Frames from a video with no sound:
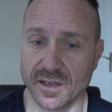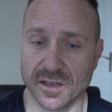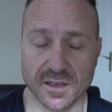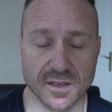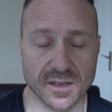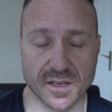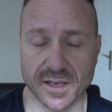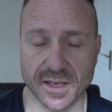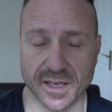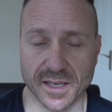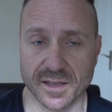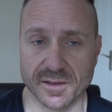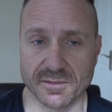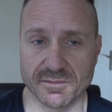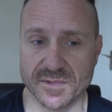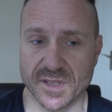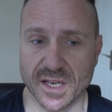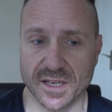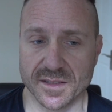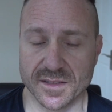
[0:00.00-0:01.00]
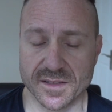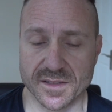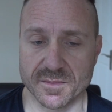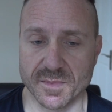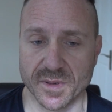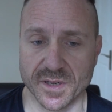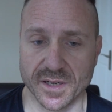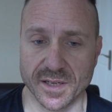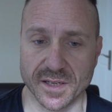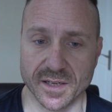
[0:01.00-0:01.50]
You don't get tons of
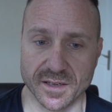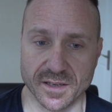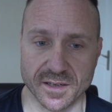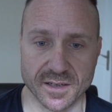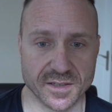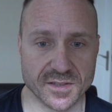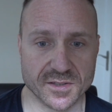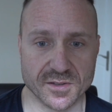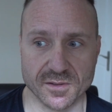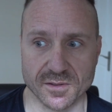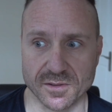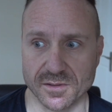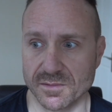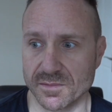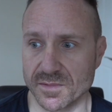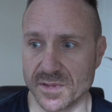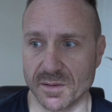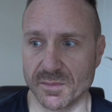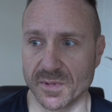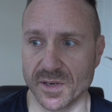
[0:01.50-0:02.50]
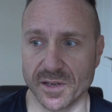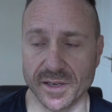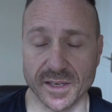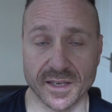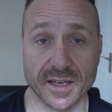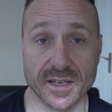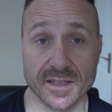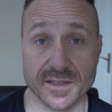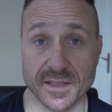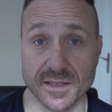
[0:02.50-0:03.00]
money unless you're someone like
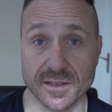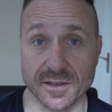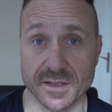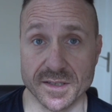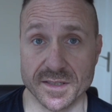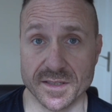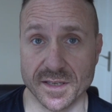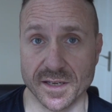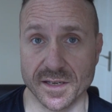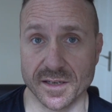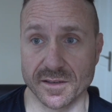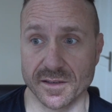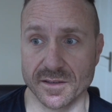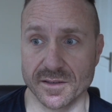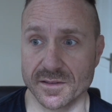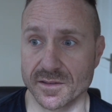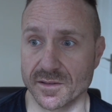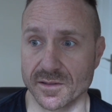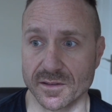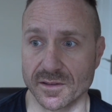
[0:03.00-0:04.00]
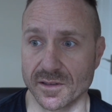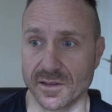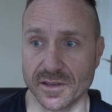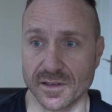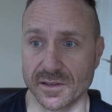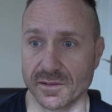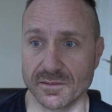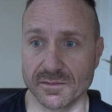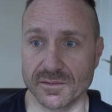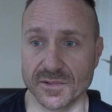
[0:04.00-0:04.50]
Casey Neistat, who's got like
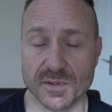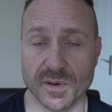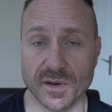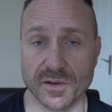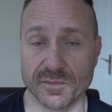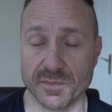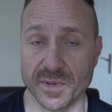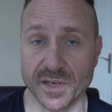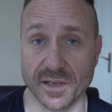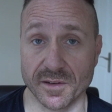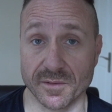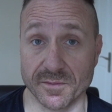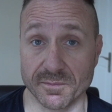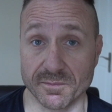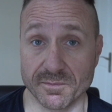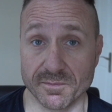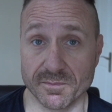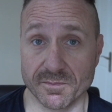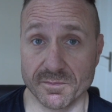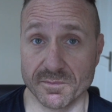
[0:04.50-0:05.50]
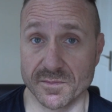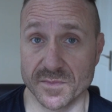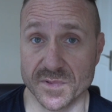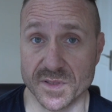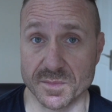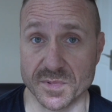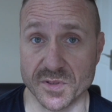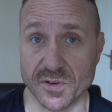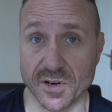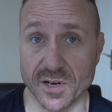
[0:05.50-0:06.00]
12 million
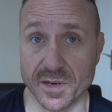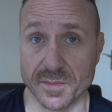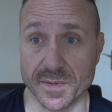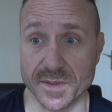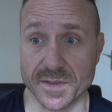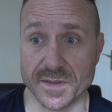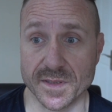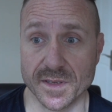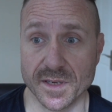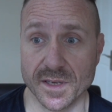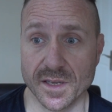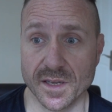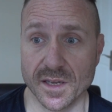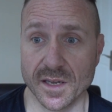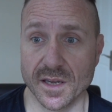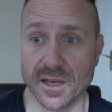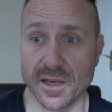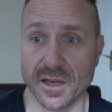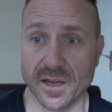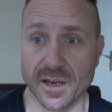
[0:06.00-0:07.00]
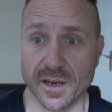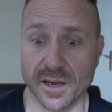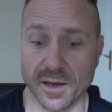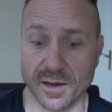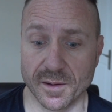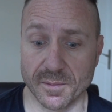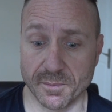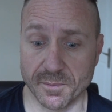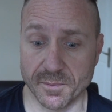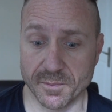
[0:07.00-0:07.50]
subscribers.
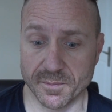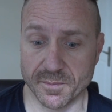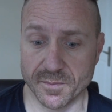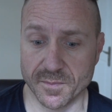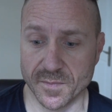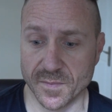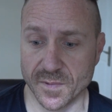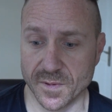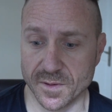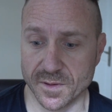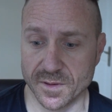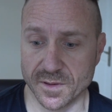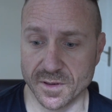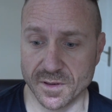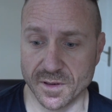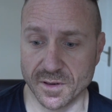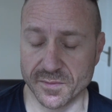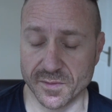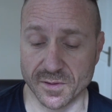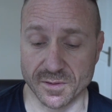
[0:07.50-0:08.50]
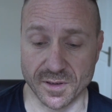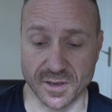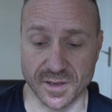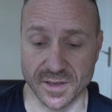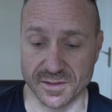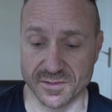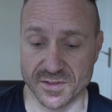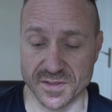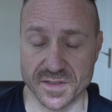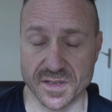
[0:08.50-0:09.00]
I've got
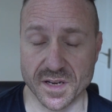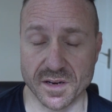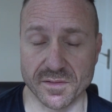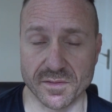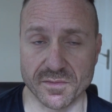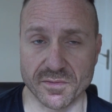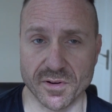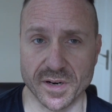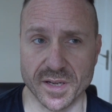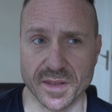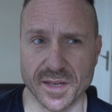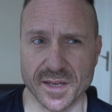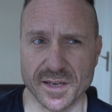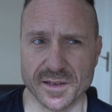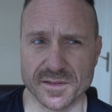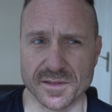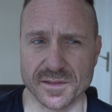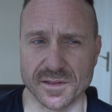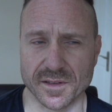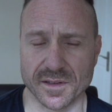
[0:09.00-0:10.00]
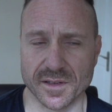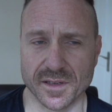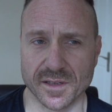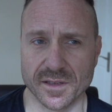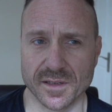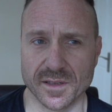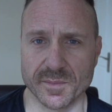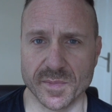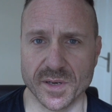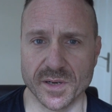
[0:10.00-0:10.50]
like just over 3,000 I think
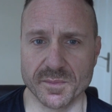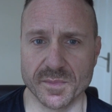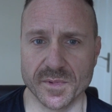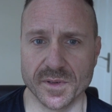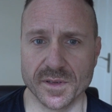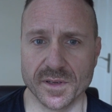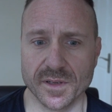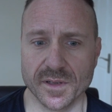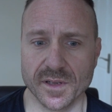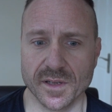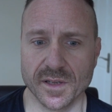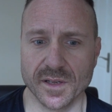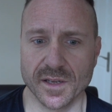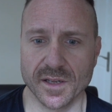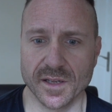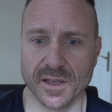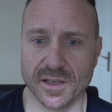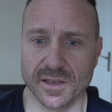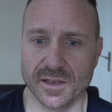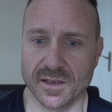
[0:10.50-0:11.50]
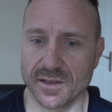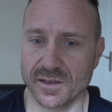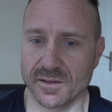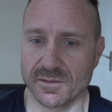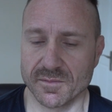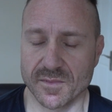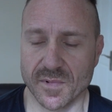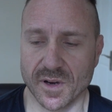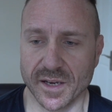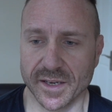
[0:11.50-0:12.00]
at the moment.
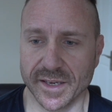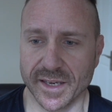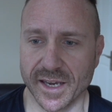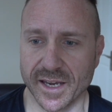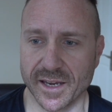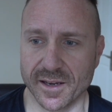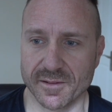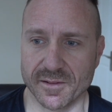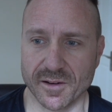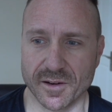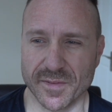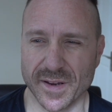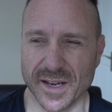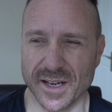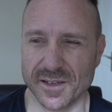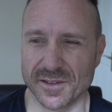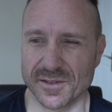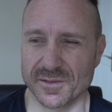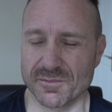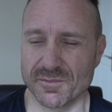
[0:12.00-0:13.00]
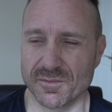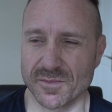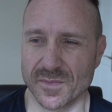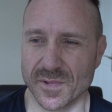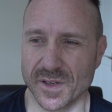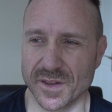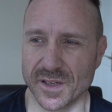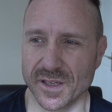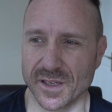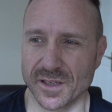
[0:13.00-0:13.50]
I've had, I
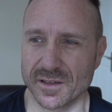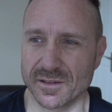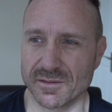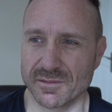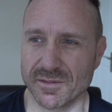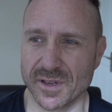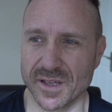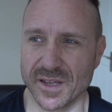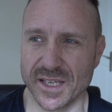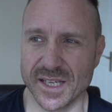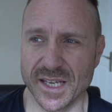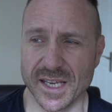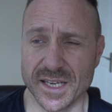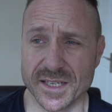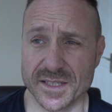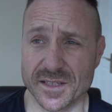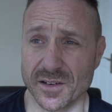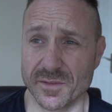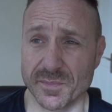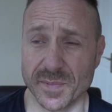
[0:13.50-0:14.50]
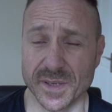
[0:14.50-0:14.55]
think in the years I've